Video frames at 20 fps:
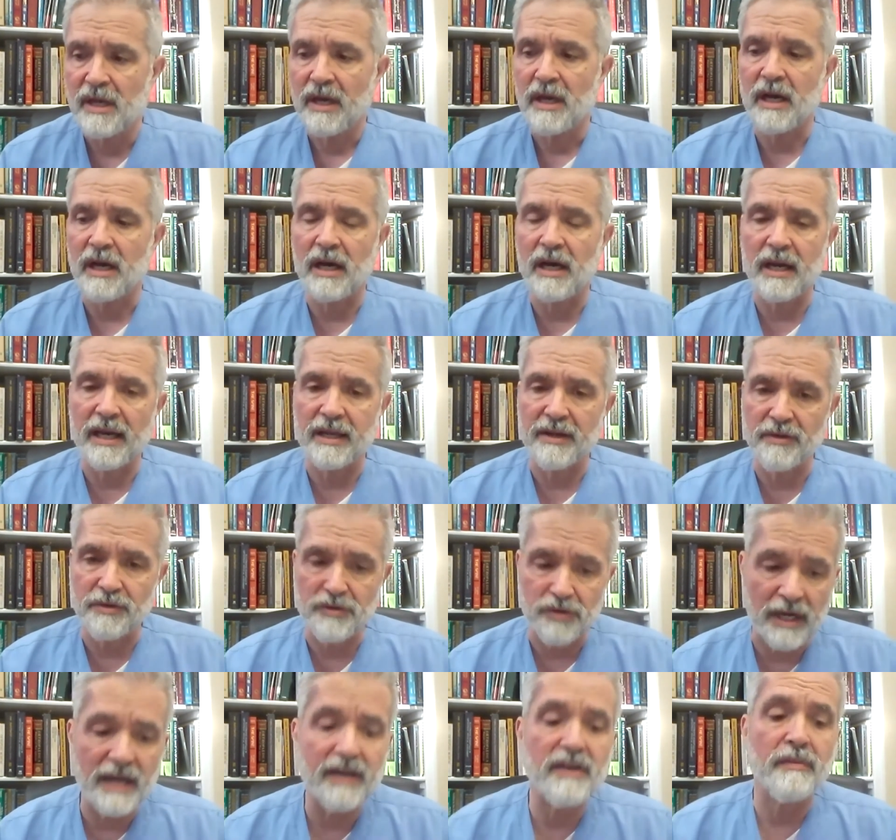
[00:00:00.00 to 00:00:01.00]
uh, and you
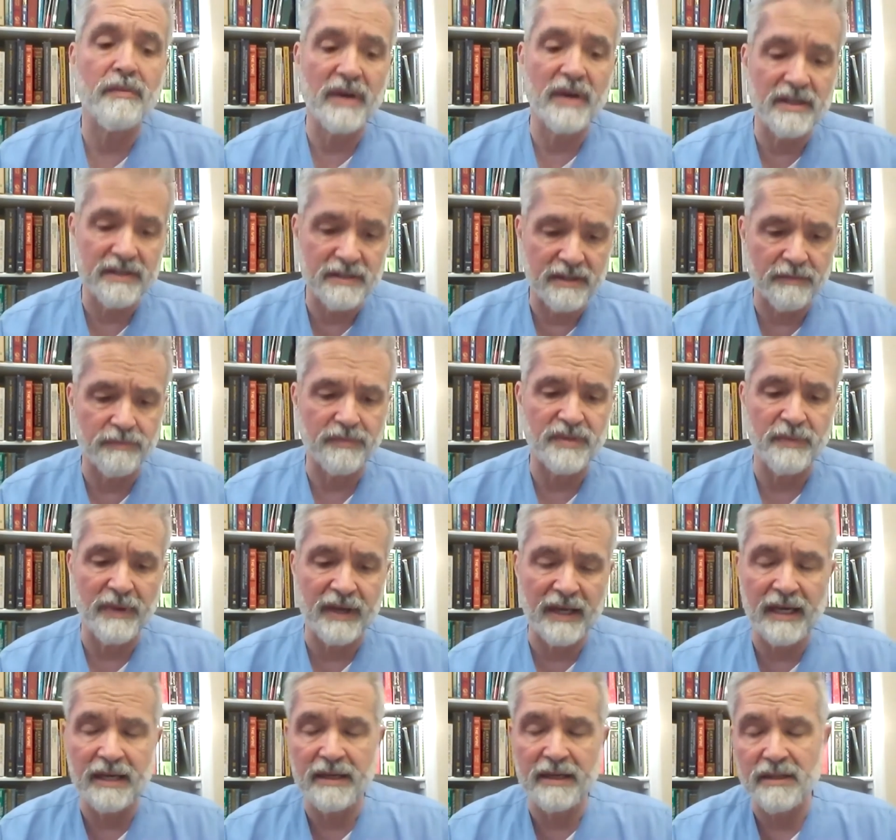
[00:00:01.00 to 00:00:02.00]
try your best to, to make
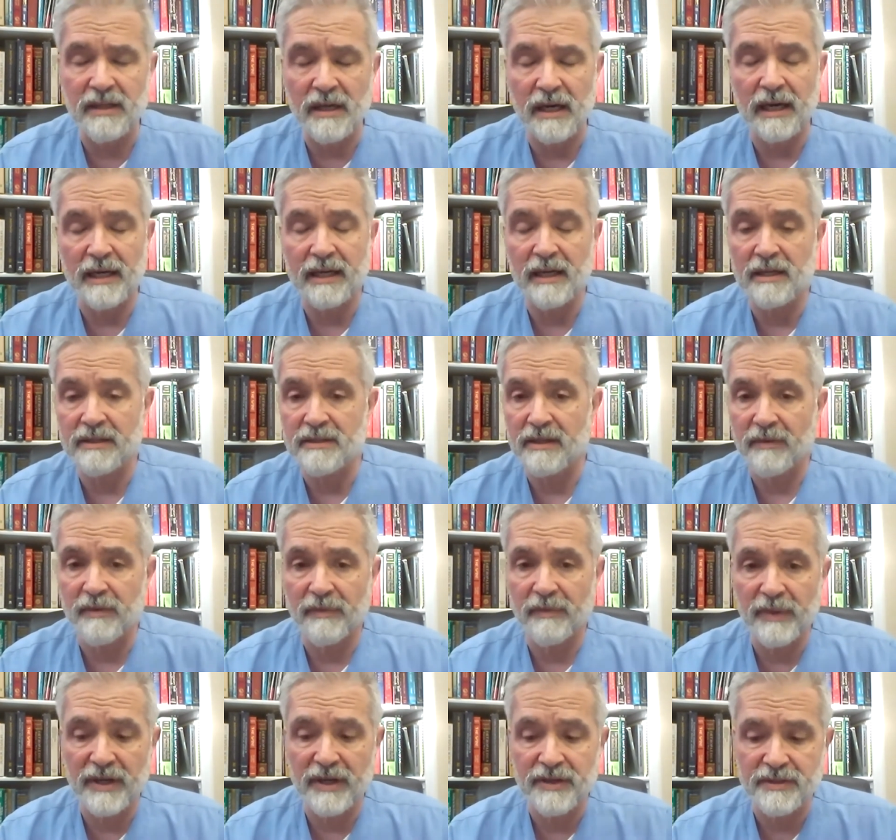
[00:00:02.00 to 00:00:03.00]
eye, eye, contact
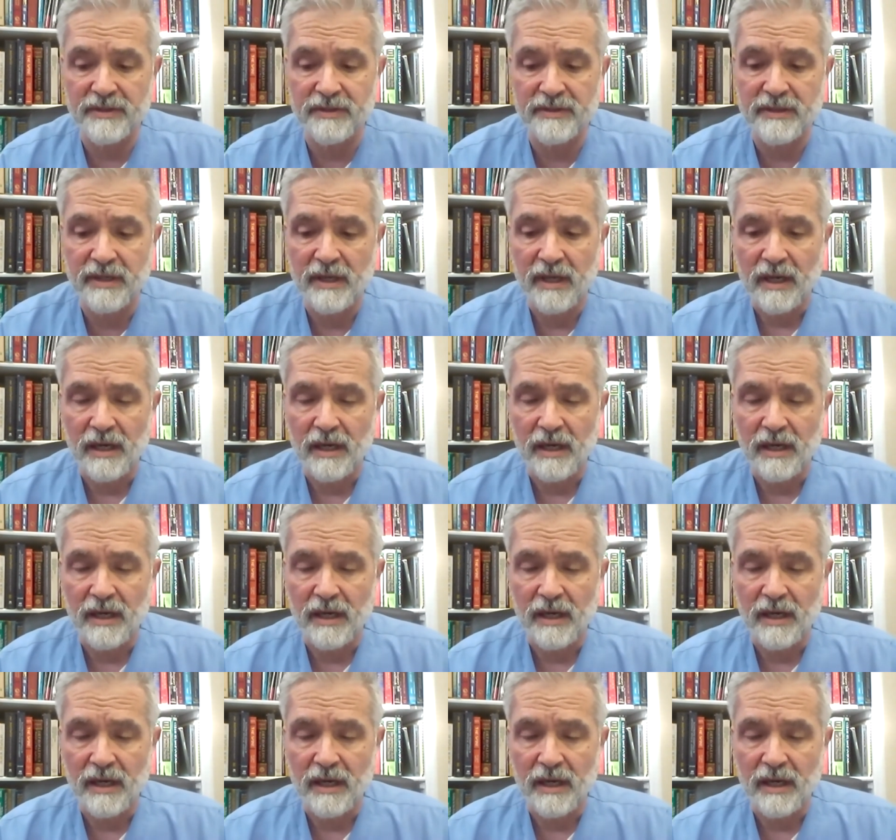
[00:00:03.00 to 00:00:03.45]
with patients,